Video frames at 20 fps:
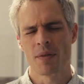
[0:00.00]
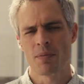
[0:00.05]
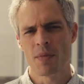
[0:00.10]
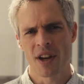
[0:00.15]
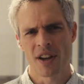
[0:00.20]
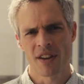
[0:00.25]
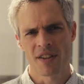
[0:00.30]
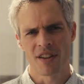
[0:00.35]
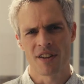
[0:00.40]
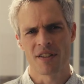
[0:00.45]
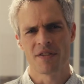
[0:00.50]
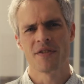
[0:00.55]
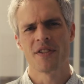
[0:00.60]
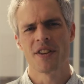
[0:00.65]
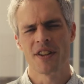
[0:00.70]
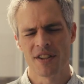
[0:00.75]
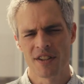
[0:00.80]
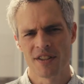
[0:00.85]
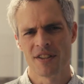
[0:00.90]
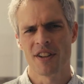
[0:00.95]
and making that a
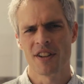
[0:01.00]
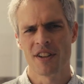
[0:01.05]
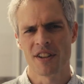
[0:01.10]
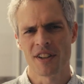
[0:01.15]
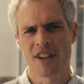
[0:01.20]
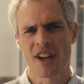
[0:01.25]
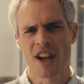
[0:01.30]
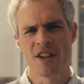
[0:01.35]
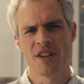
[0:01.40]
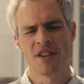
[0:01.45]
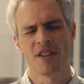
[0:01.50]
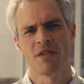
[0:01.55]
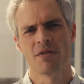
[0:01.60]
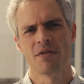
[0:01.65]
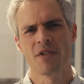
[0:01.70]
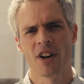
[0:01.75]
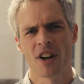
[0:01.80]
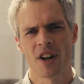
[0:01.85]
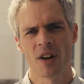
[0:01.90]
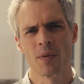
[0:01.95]
fun and engaging
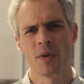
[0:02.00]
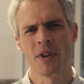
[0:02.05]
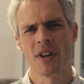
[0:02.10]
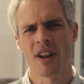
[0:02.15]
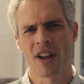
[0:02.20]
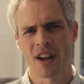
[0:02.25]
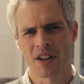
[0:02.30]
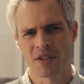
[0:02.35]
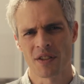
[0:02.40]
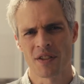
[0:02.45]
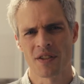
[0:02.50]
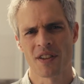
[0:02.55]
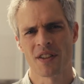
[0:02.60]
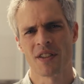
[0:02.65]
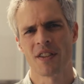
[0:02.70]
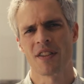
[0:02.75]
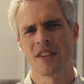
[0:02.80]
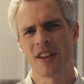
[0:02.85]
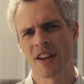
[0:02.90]
environment, I actually think that